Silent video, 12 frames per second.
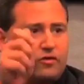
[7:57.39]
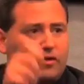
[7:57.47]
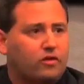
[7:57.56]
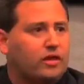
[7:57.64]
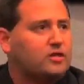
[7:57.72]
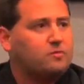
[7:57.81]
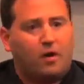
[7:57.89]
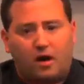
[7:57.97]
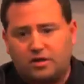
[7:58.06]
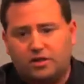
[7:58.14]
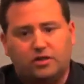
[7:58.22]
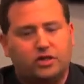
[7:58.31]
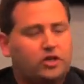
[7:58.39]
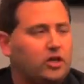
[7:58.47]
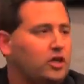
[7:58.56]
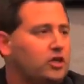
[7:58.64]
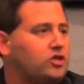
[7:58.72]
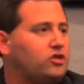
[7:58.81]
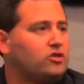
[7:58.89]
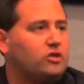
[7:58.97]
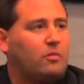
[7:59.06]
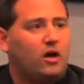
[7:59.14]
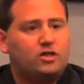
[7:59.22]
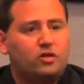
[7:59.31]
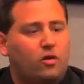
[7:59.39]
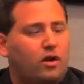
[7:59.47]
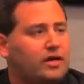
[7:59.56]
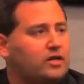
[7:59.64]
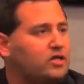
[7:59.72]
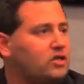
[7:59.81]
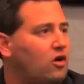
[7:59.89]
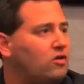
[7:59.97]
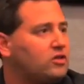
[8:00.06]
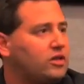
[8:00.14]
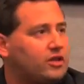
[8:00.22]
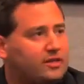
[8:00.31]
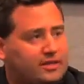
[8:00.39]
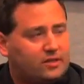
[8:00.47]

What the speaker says: your list box, and you just choose the mods you want, and installs it.